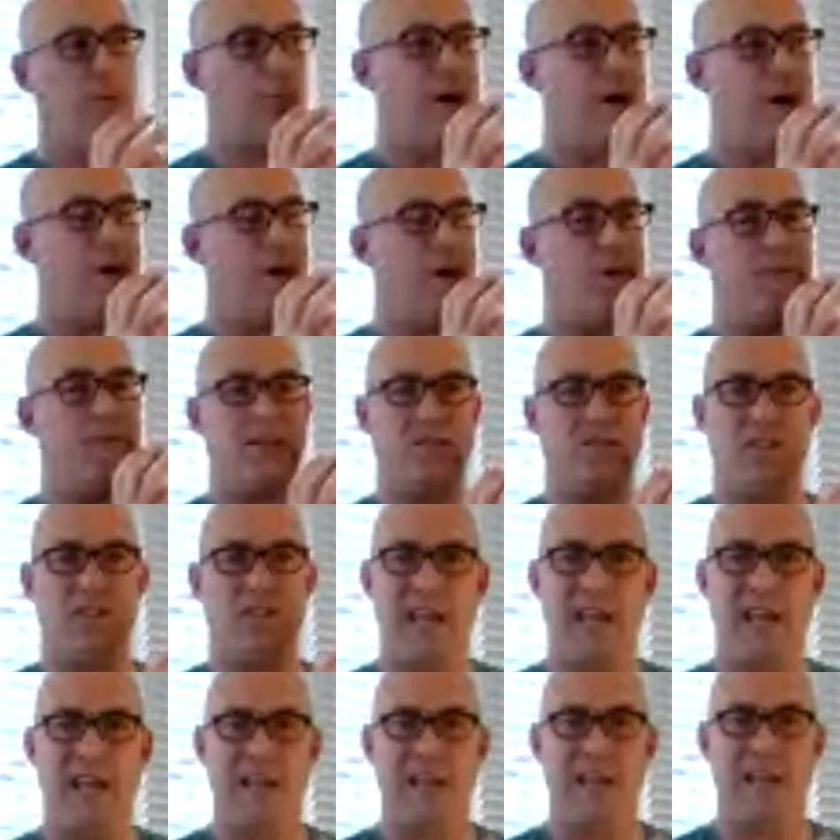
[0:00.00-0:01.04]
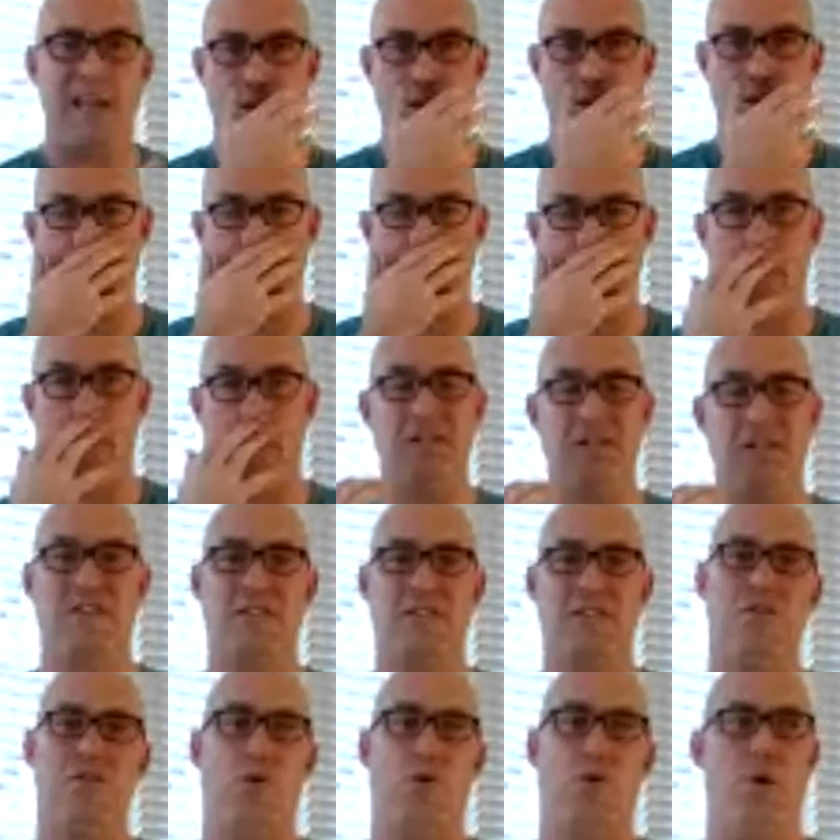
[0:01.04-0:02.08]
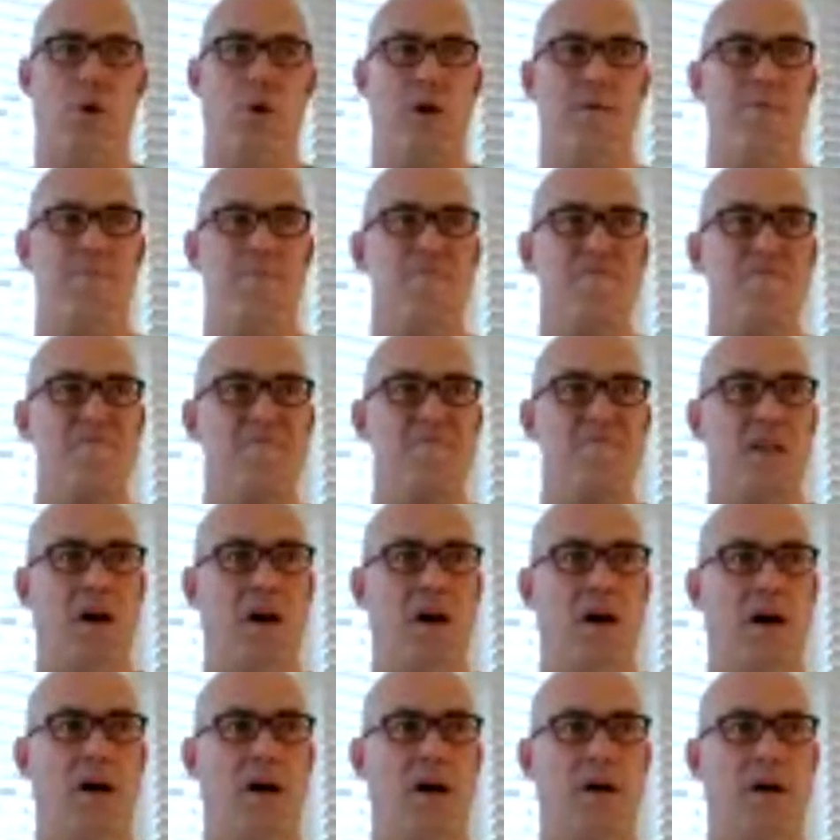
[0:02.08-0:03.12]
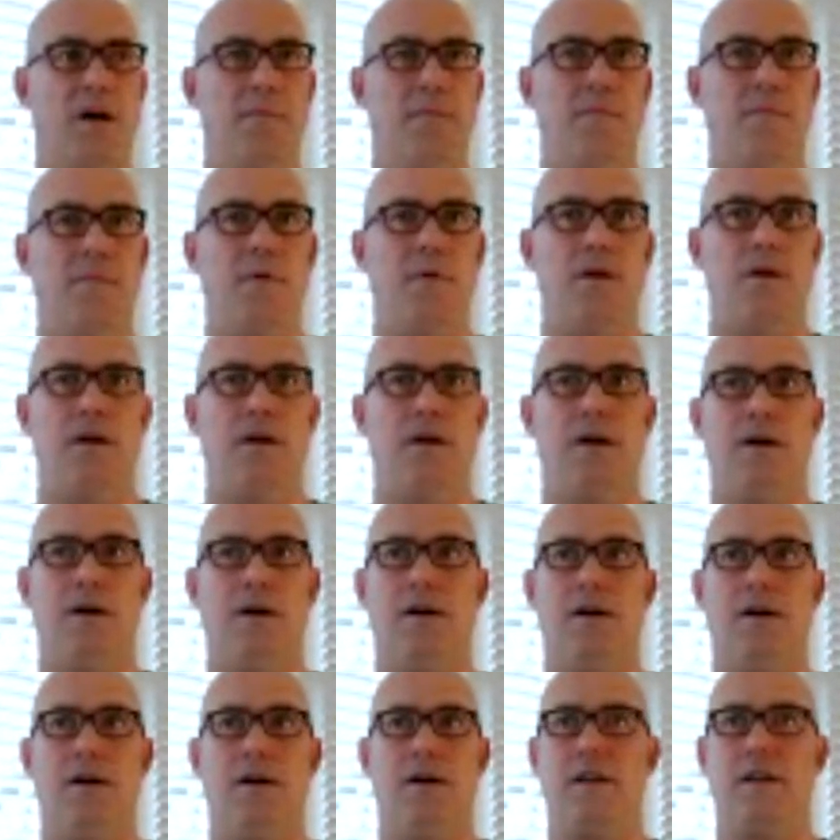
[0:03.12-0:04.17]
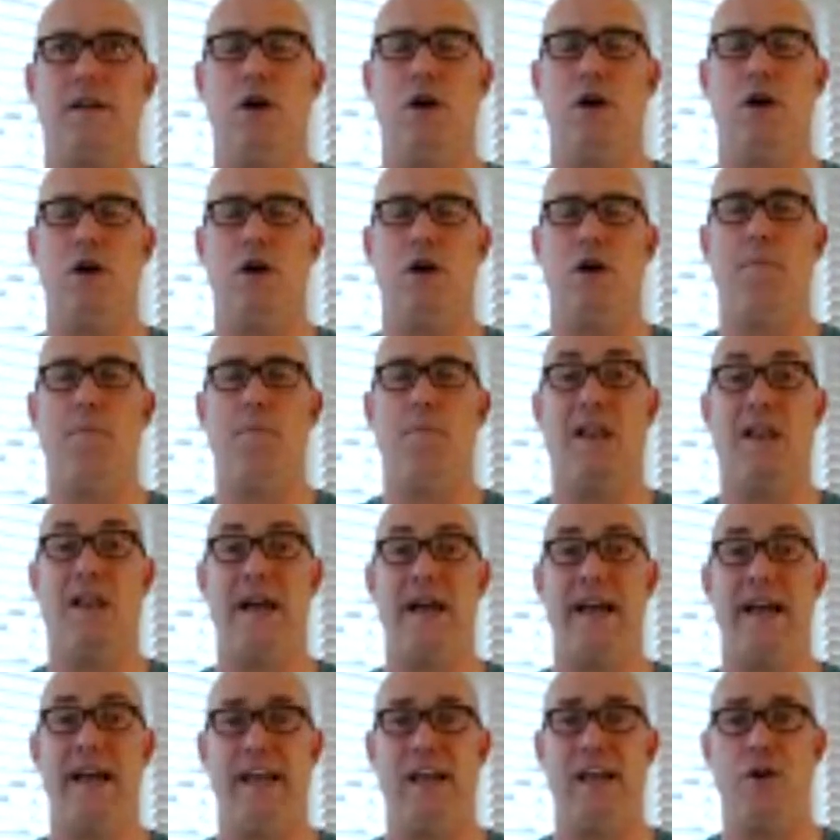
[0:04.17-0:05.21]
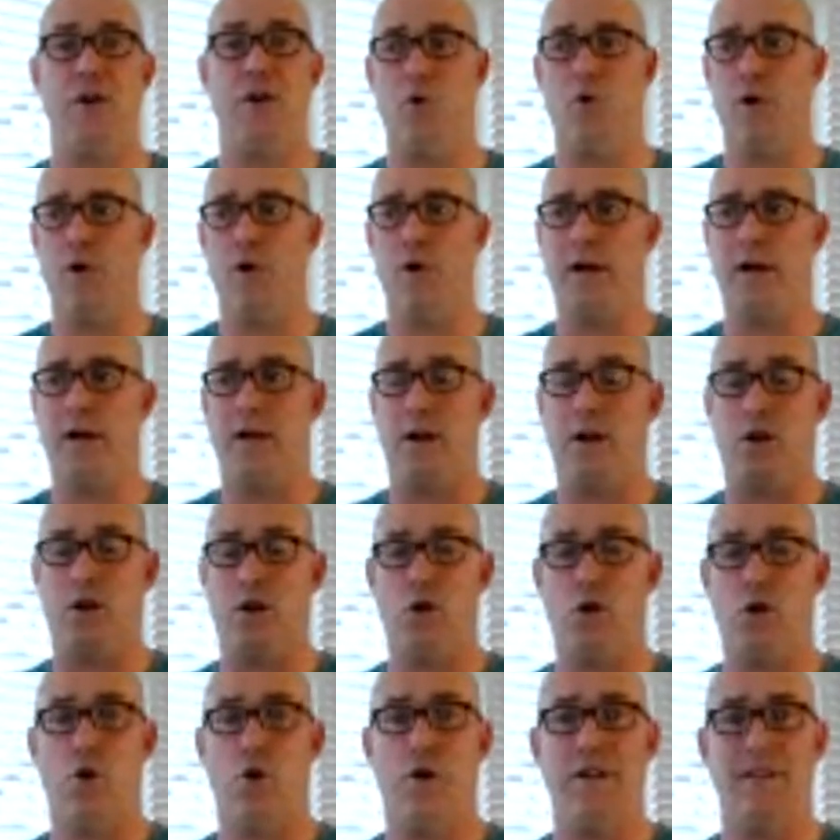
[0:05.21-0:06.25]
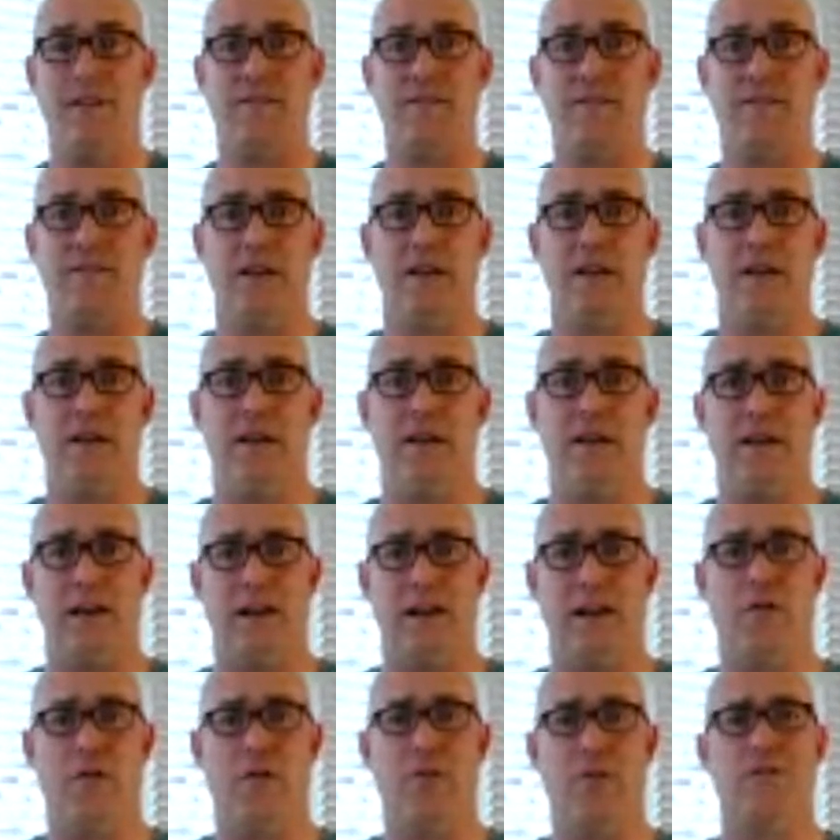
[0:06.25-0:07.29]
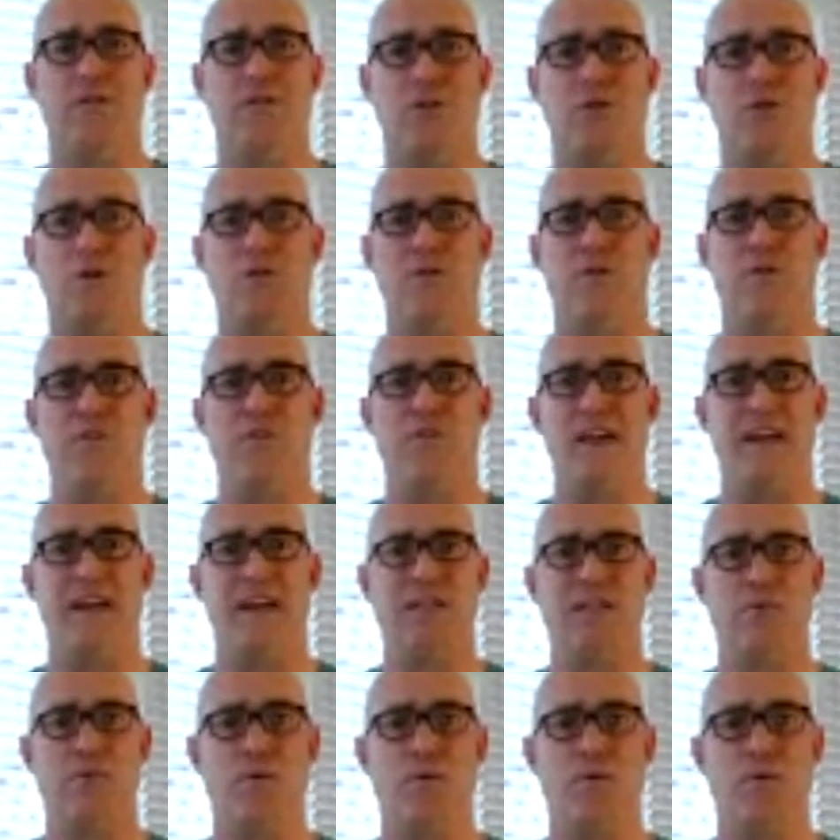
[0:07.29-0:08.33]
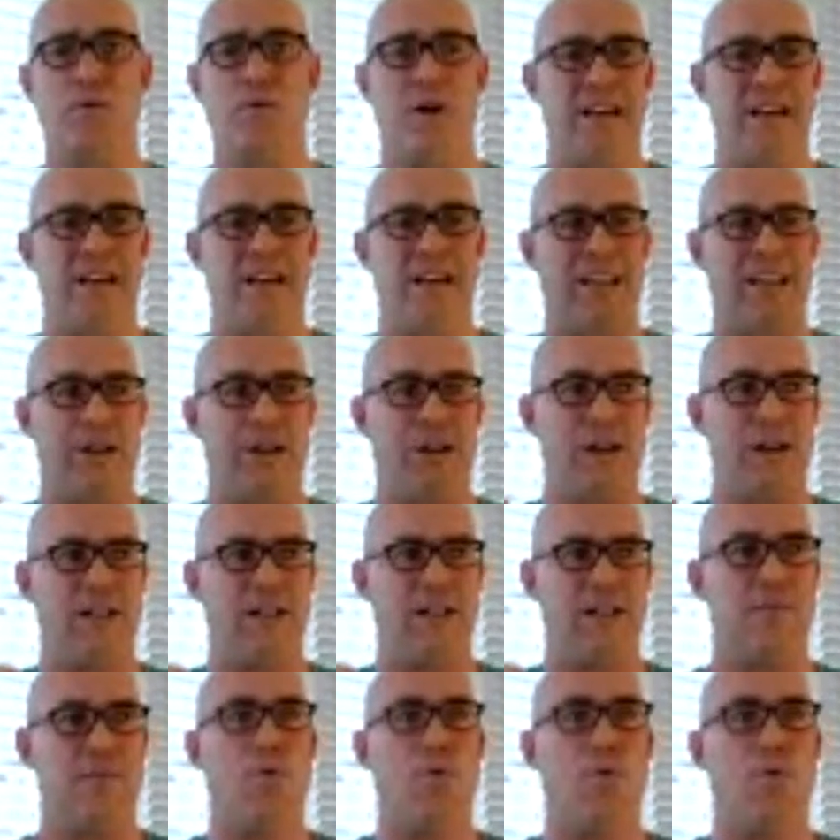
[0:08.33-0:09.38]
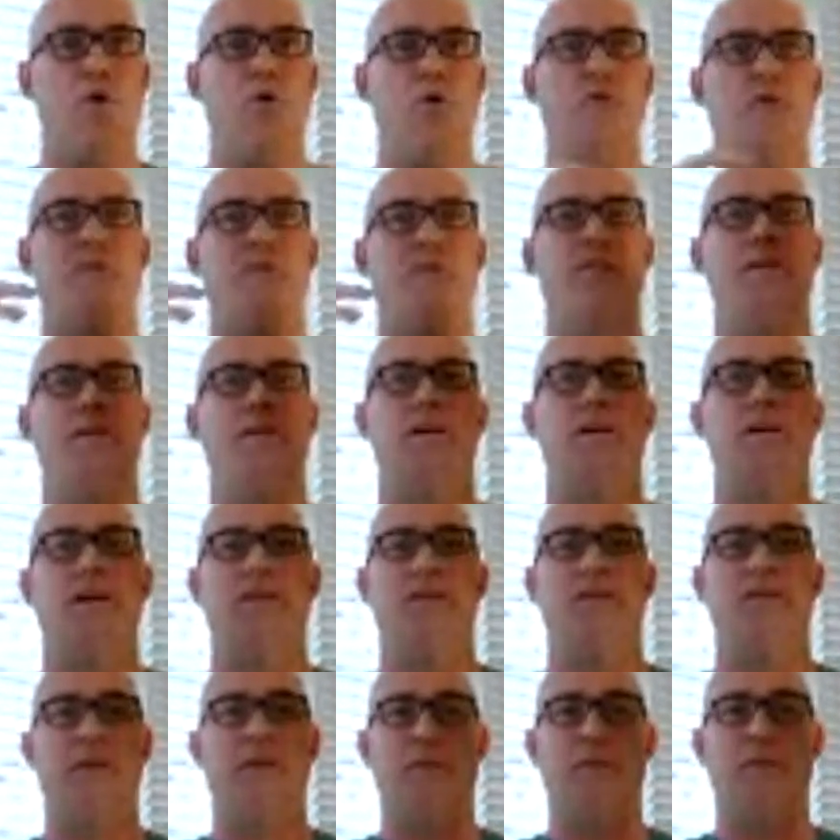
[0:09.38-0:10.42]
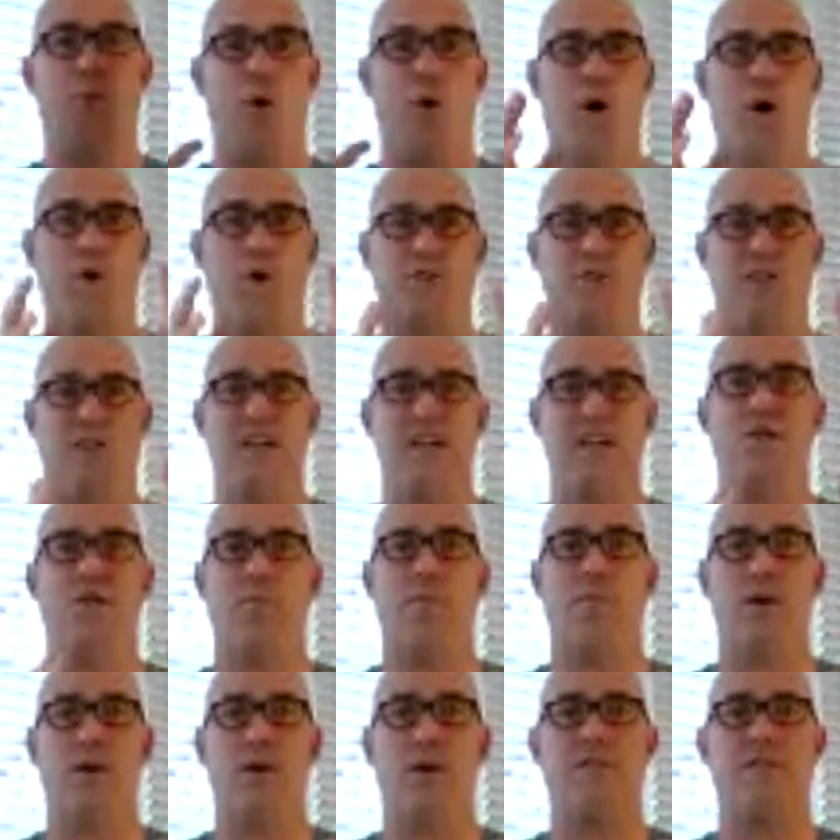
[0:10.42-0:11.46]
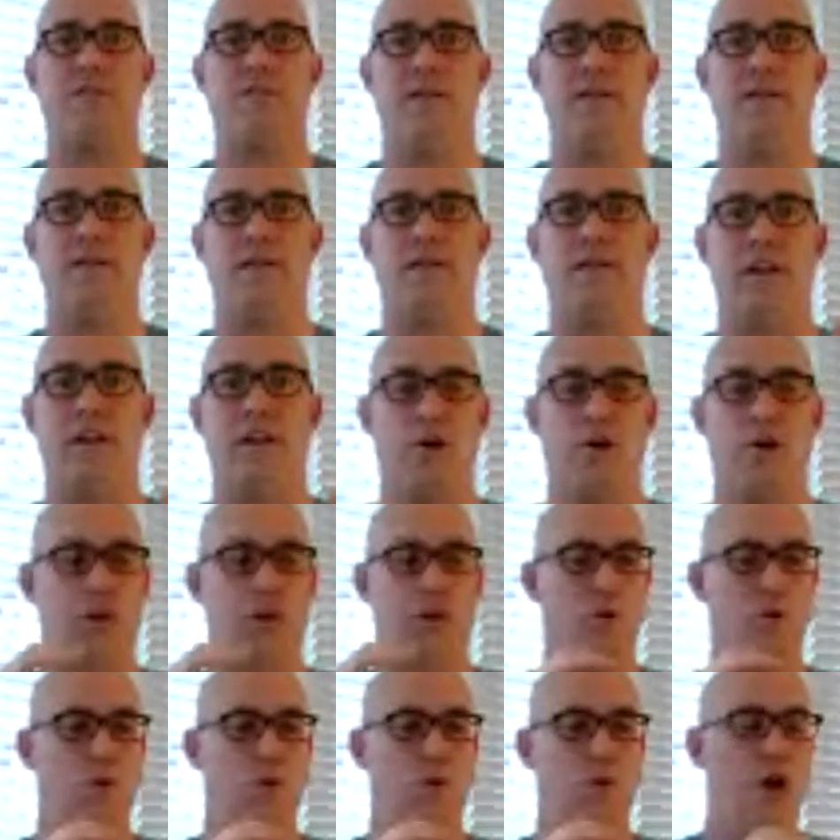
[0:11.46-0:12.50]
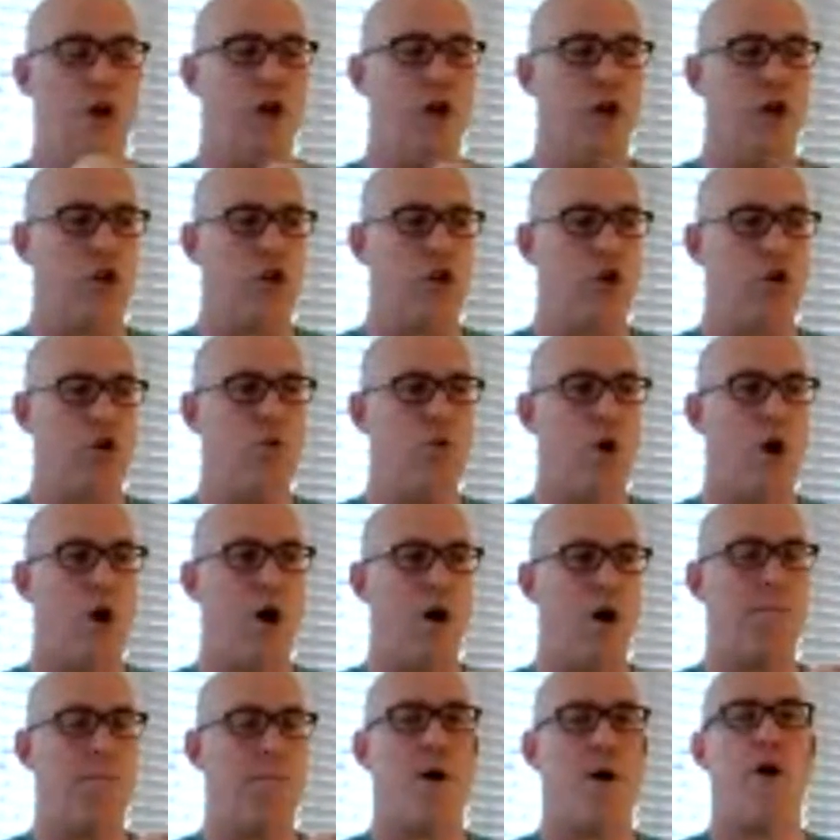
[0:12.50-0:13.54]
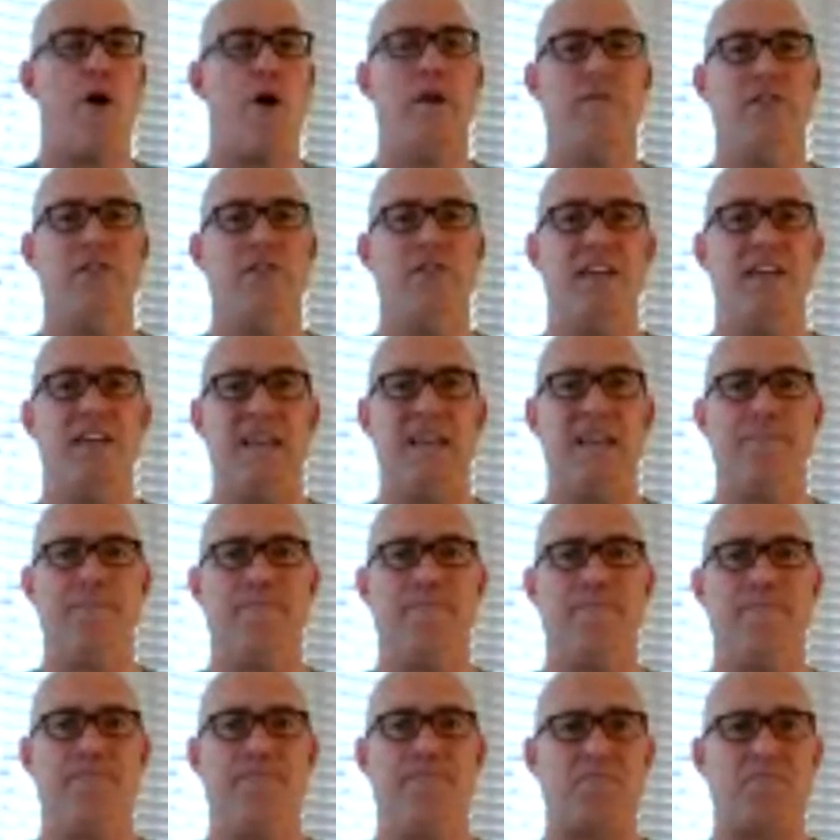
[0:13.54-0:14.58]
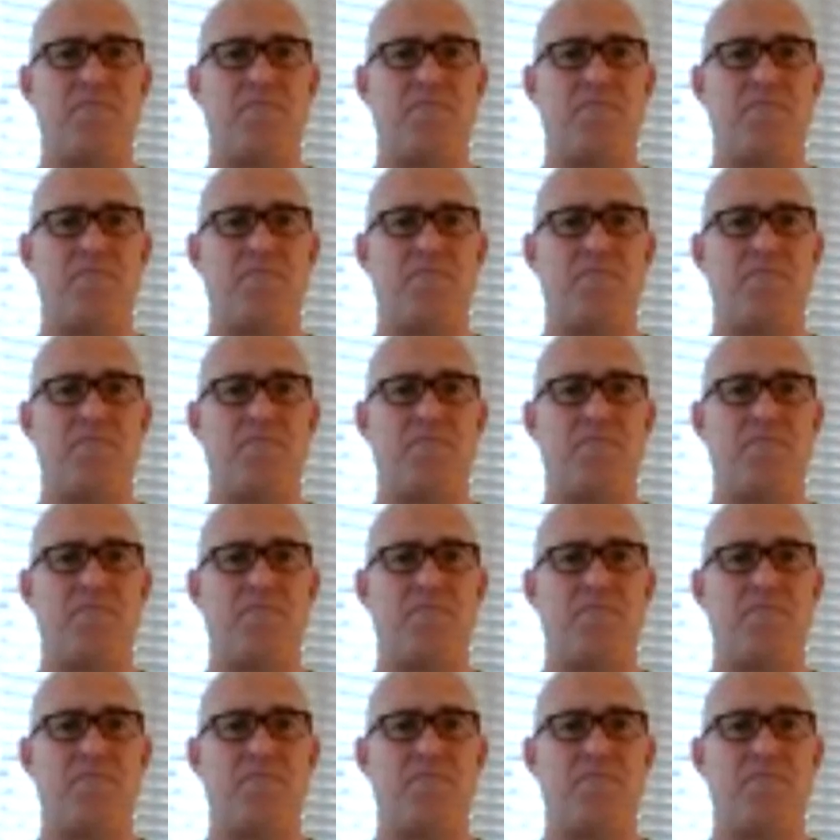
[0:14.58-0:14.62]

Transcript: whether it's a team in sports or, a play or a chorus, these are sorts of things where it's more than a single person. You are a part of a team.